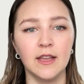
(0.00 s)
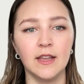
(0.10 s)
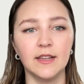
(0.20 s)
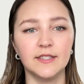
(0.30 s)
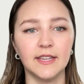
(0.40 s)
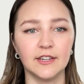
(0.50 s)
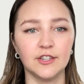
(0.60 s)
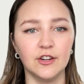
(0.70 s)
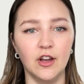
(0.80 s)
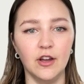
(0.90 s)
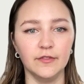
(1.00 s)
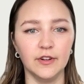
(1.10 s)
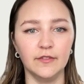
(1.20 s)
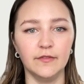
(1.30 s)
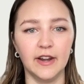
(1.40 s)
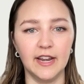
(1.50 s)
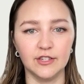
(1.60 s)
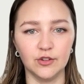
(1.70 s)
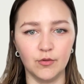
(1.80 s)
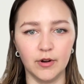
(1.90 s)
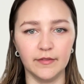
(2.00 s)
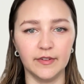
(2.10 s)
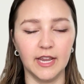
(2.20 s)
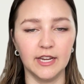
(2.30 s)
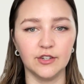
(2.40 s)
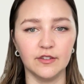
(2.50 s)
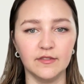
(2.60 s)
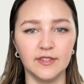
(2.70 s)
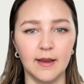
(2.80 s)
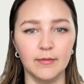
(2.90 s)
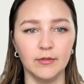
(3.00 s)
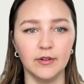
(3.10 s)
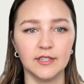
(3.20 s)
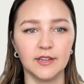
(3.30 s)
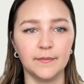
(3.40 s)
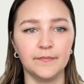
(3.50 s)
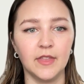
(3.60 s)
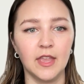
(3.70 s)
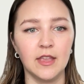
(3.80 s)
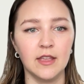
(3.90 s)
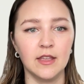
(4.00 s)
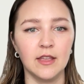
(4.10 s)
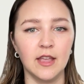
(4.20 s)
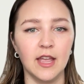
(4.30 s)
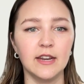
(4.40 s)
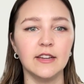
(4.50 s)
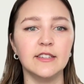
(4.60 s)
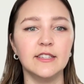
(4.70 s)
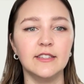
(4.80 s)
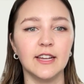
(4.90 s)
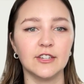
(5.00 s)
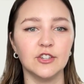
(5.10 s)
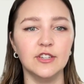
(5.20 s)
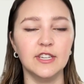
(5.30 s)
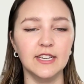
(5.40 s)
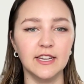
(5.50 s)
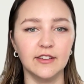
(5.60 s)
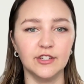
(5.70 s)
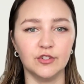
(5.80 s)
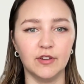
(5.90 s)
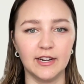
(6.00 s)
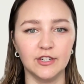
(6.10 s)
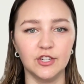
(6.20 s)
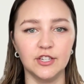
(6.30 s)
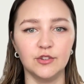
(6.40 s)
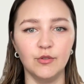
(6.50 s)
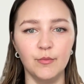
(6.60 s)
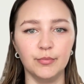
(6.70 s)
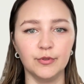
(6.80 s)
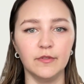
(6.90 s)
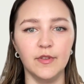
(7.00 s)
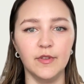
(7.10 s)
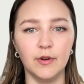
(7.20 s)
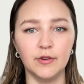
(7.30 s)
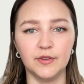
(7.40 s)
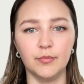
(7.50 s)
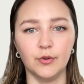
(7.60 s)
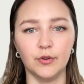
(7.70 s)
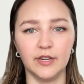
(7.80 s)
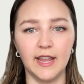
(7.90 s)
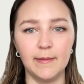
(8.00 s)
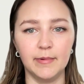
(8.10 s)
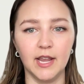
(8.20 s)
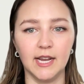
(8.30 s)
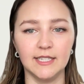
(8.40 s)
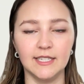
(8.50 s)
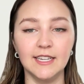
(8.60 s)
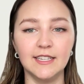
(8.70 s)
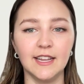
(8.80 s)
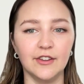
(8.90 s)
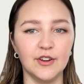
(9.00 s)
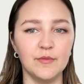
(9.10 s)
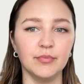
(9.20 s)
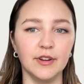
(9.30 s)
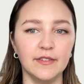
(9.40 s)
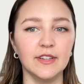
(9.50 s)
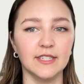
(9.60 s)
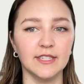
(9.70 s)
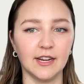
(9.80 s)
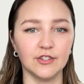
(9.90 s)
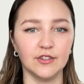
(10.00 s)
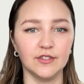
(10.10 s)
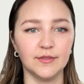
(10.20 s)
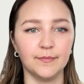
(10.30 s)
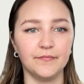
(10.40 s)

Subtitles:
A section offering financial quantification of cyber risk. And a section detailing strategies to improve the most important KPIs detailed in previous sections.